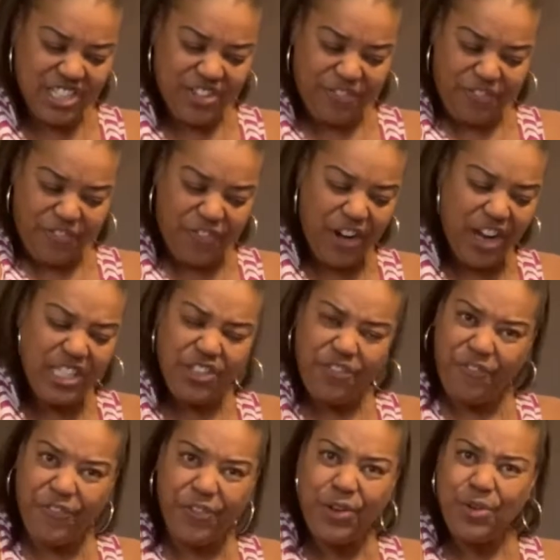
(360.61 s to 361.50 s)
Fresh
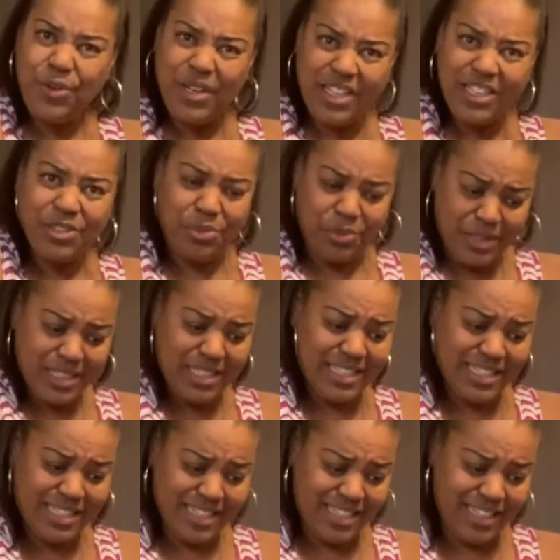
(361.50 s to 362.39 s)
fruit is really
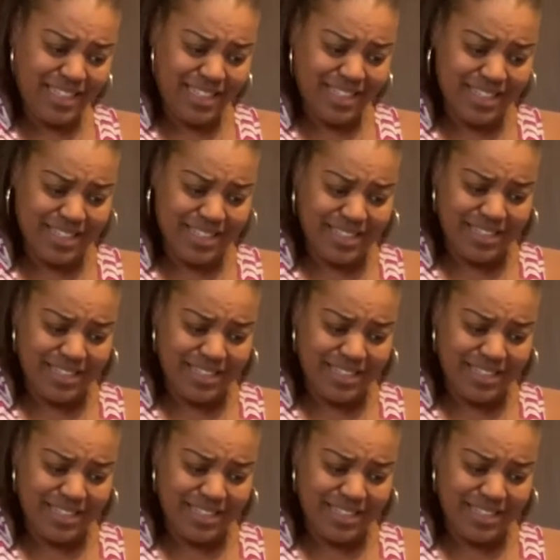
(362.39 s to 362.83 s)
good.